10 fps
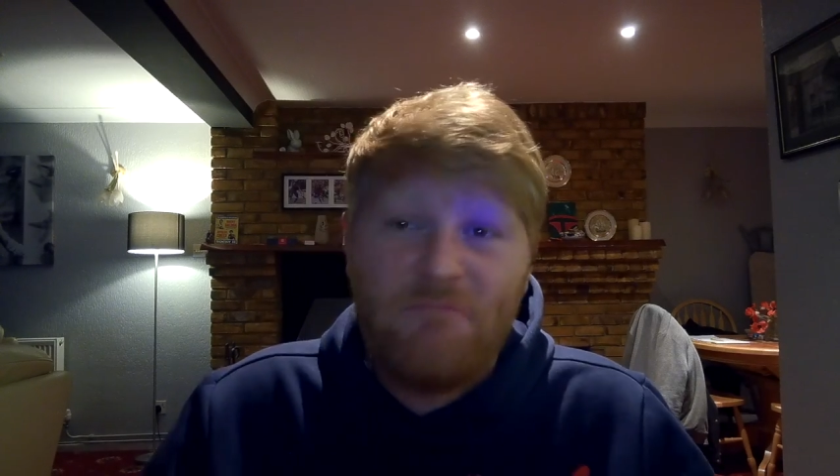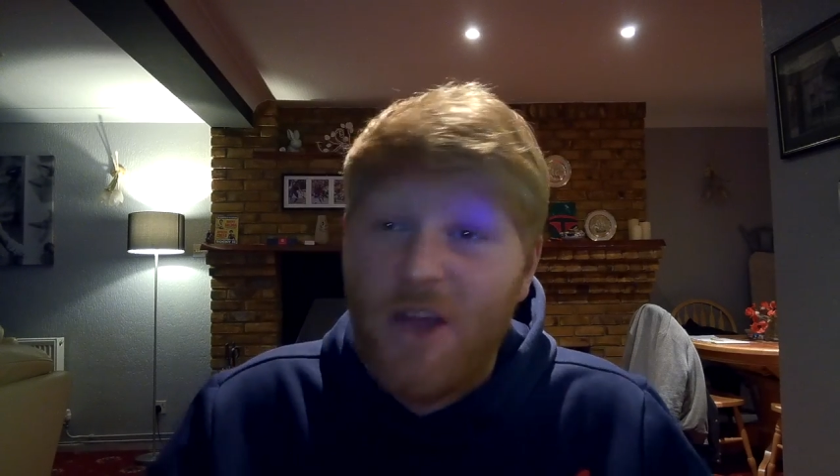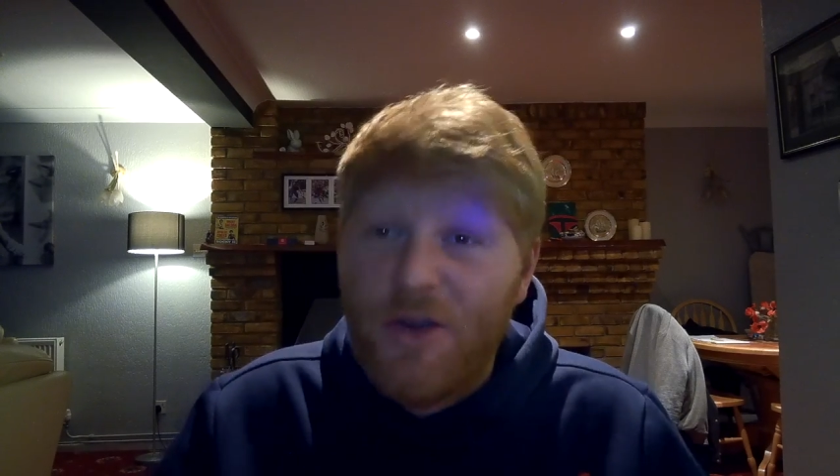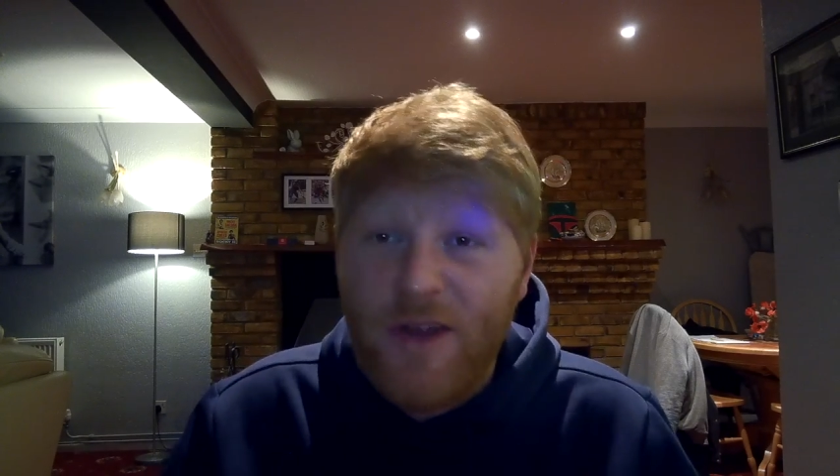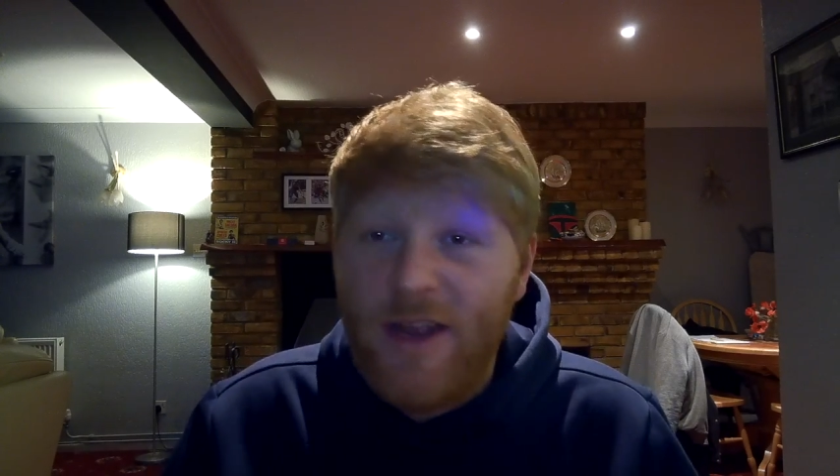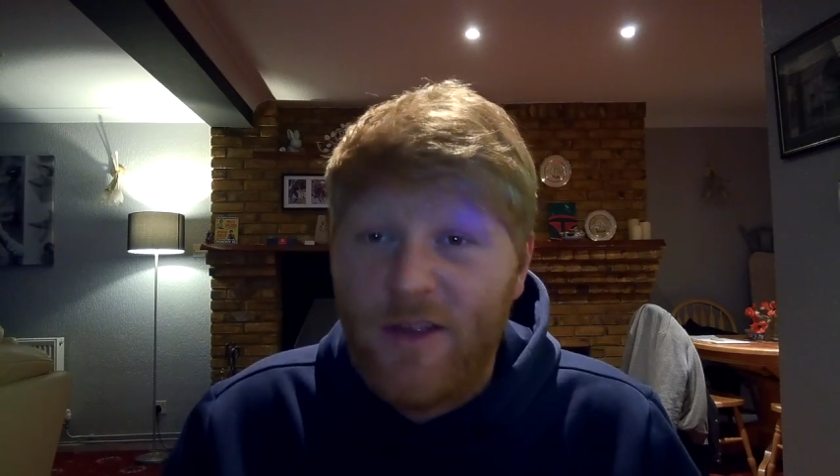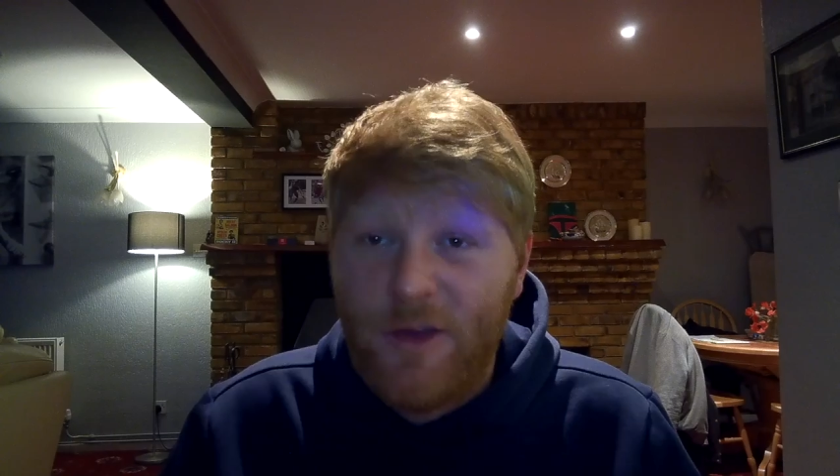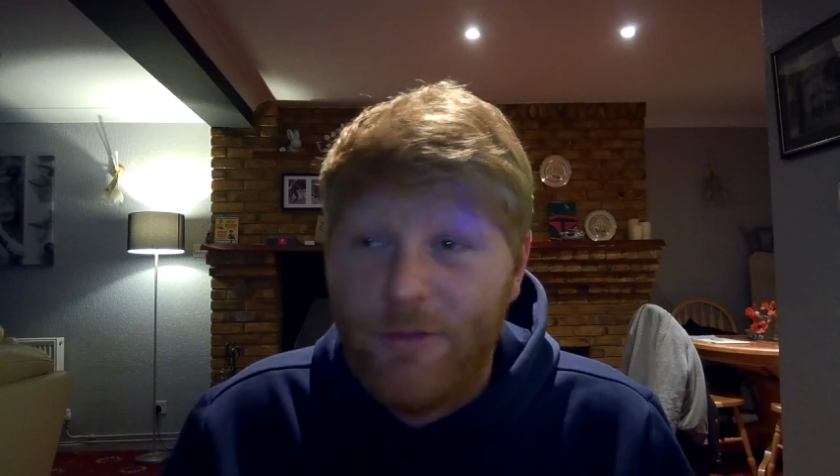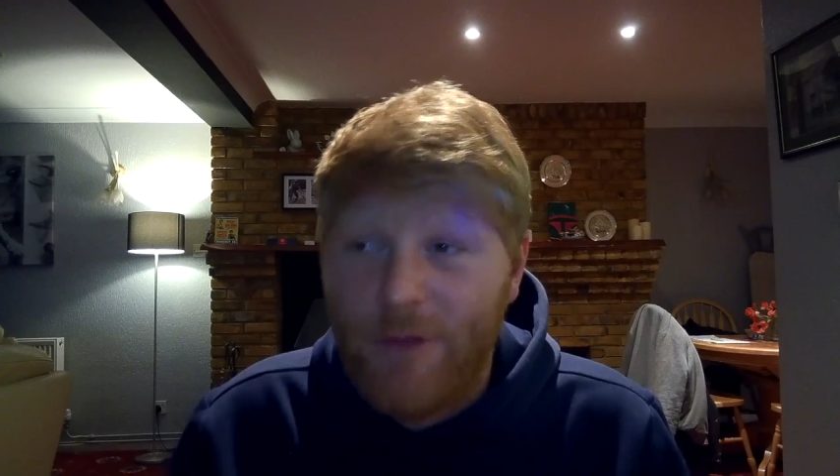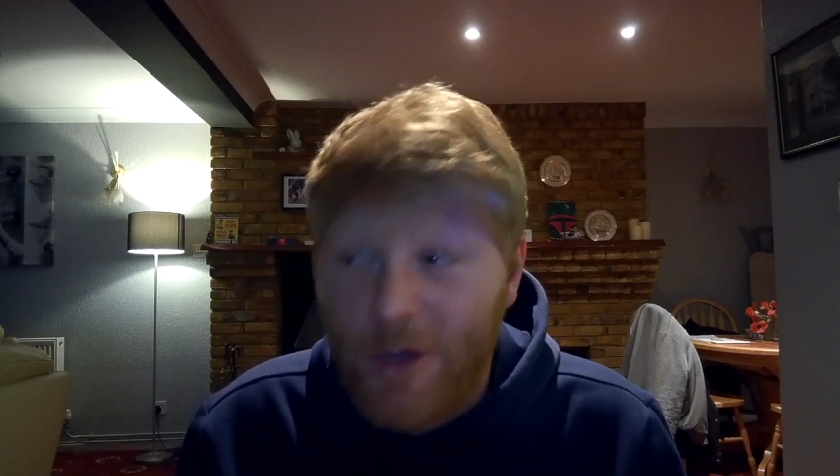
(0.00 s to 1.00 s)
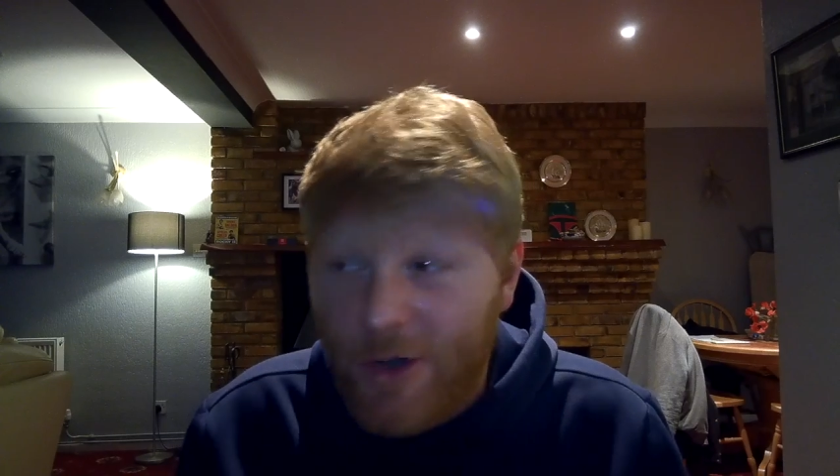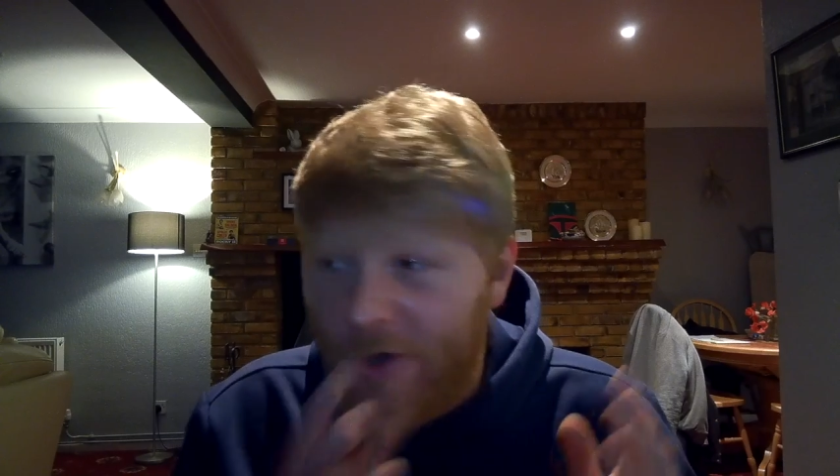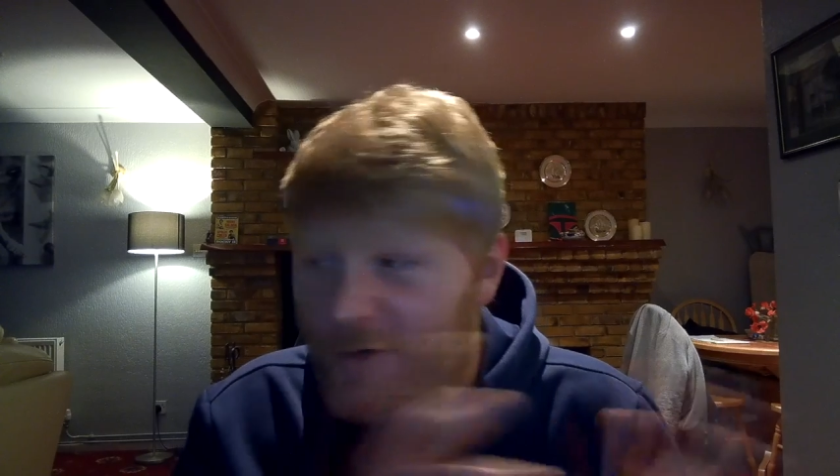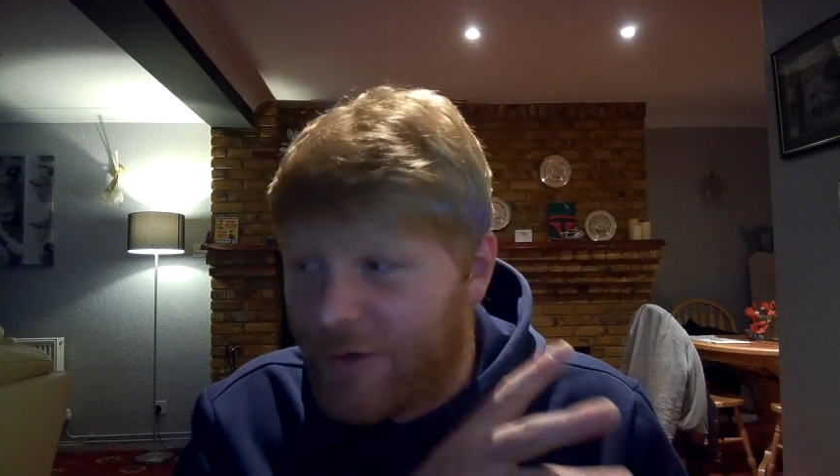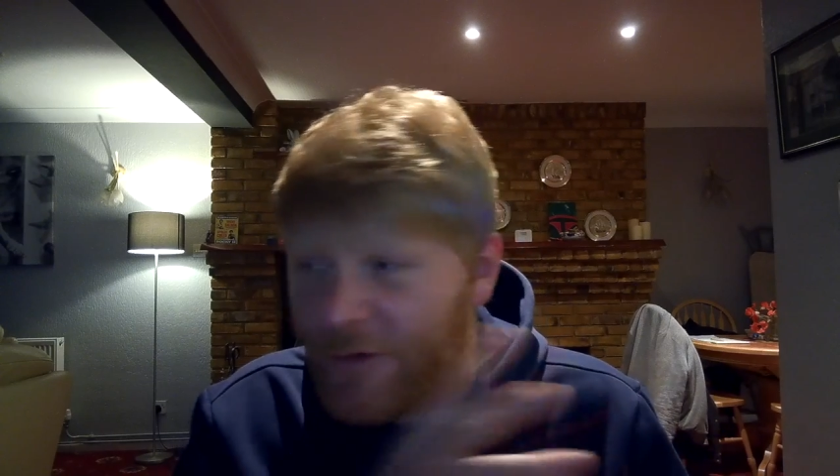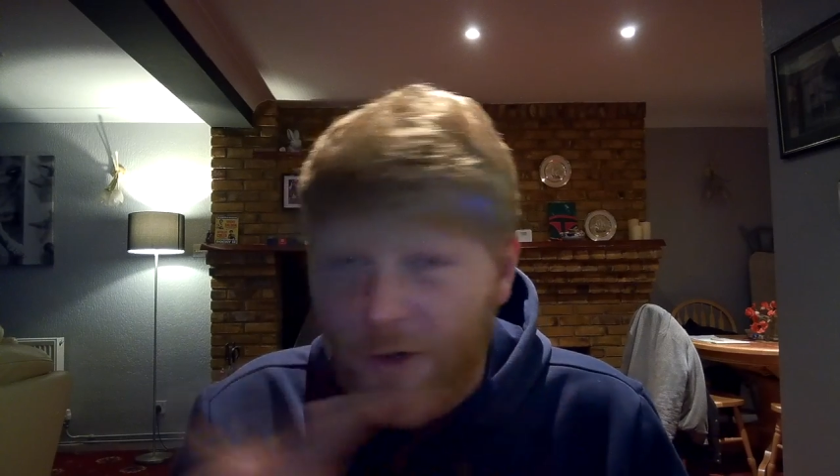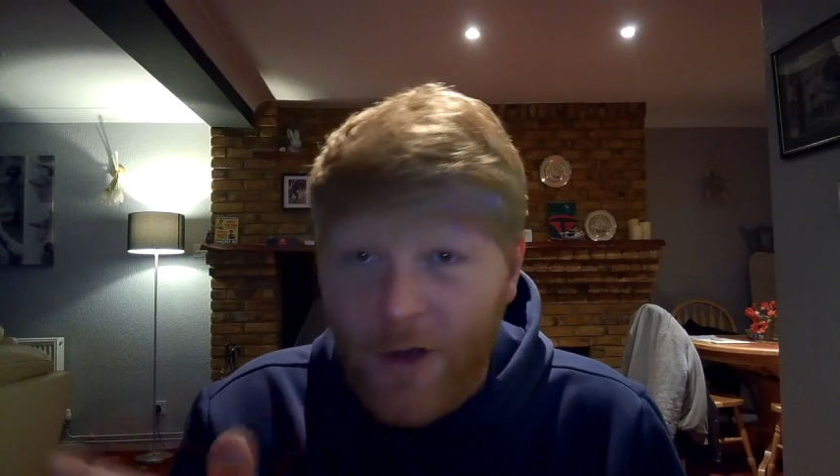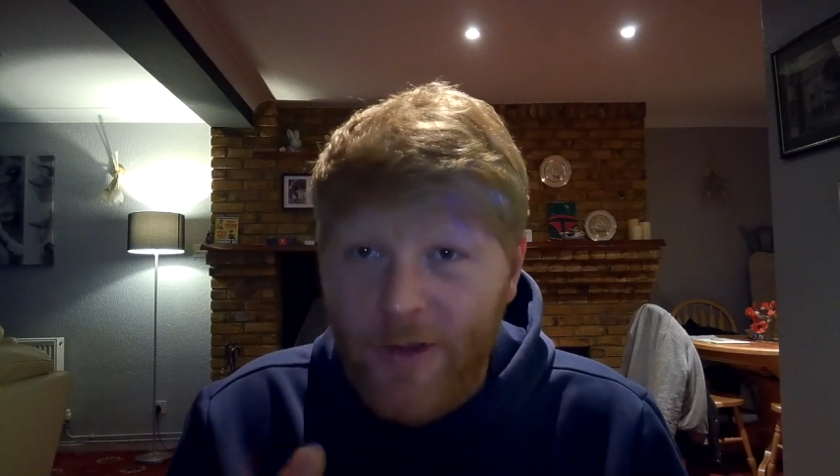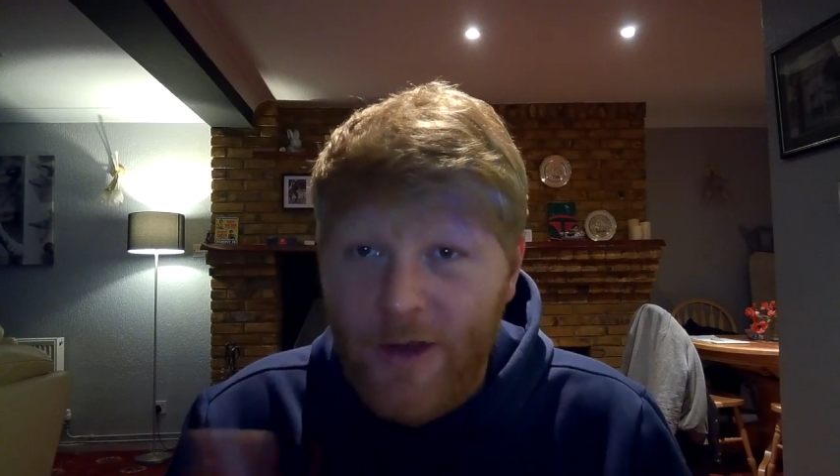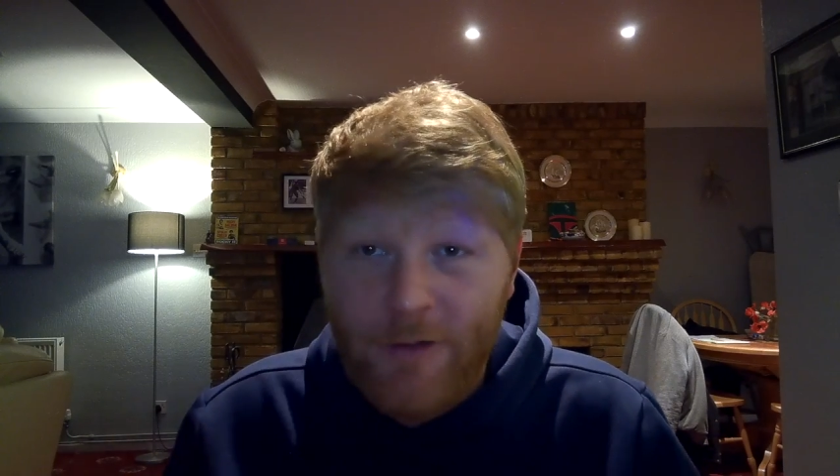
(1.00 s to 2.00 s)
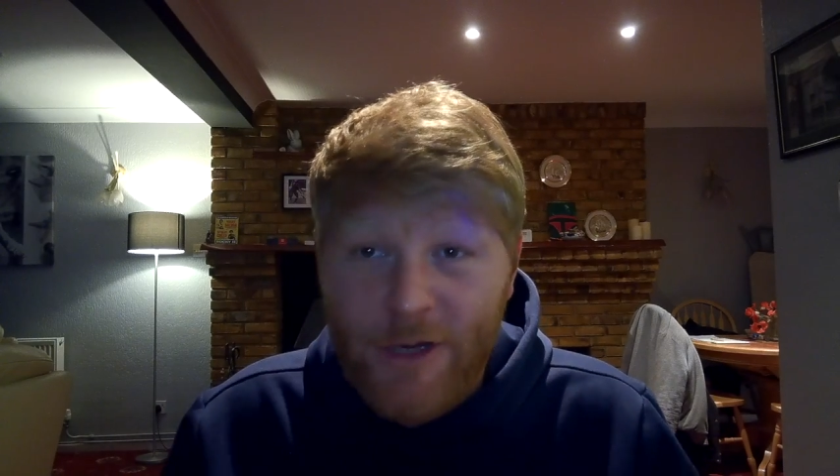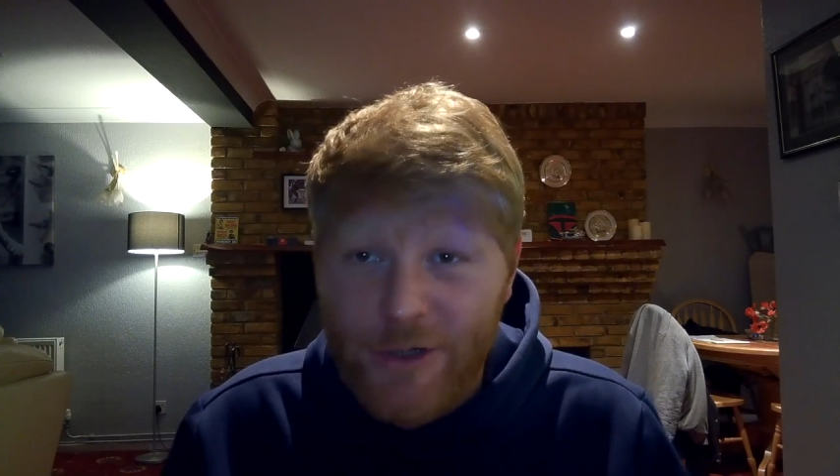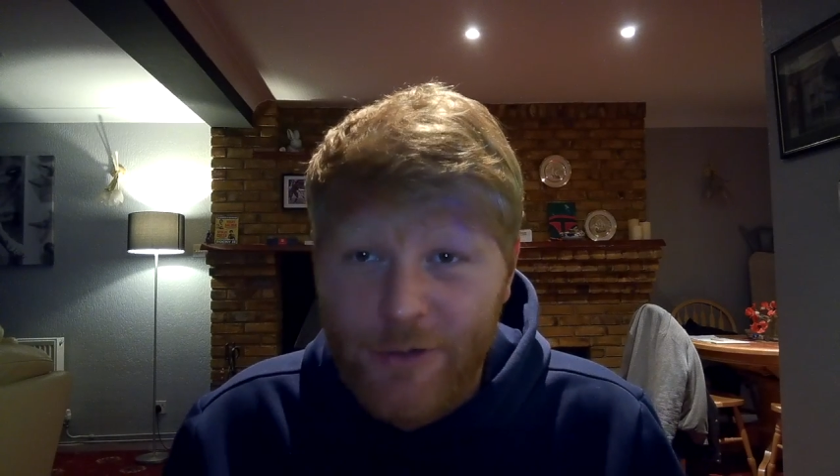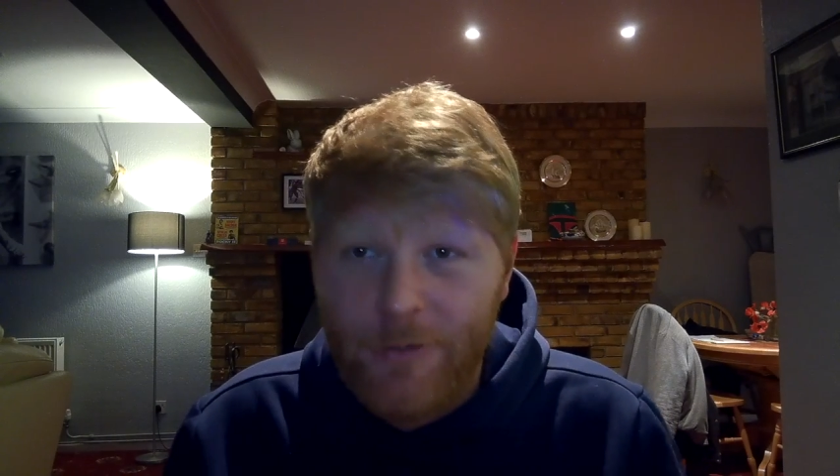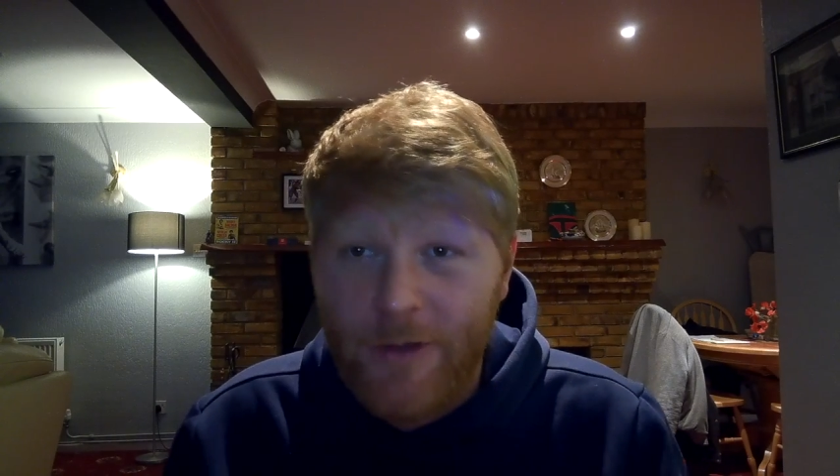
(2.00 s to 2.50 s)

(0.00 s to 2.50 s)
No need to. You could have just got the original,